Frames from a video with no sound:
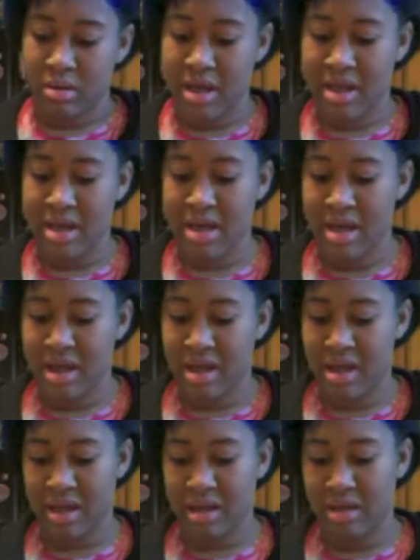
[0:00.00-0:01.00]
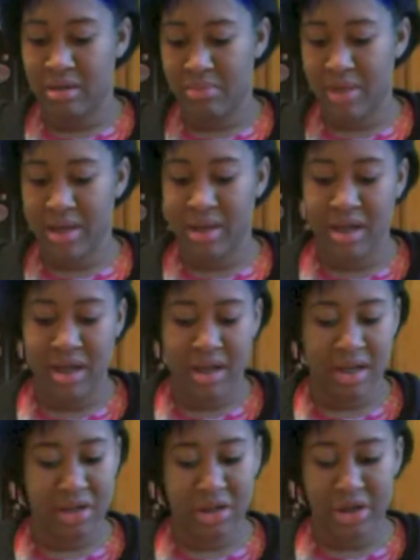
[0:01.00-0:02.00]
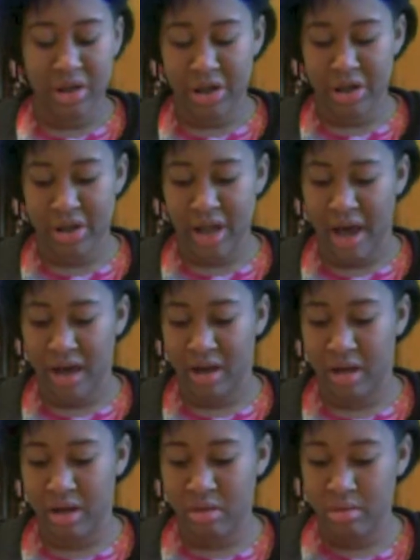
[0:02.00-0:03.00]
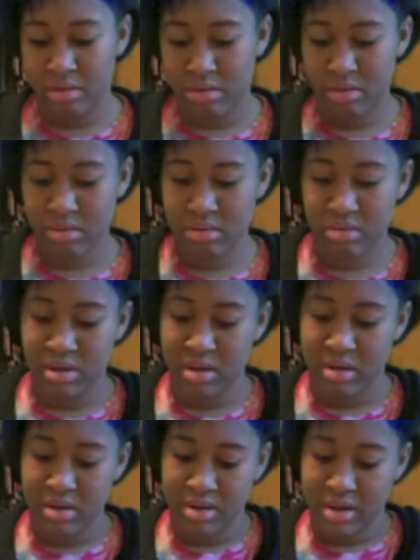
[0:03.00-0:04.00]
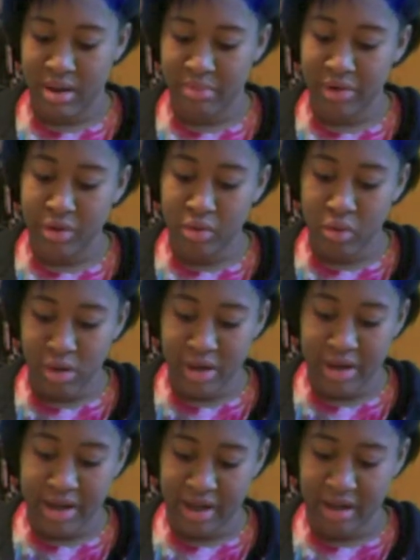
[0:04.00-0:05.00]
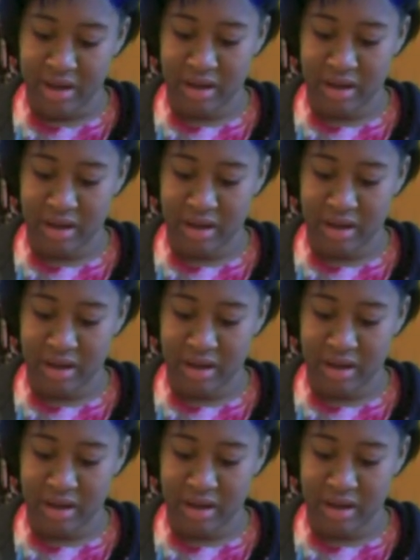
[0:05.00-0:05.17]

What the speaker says: And then mix it in. Shush, Taco. I'm recording.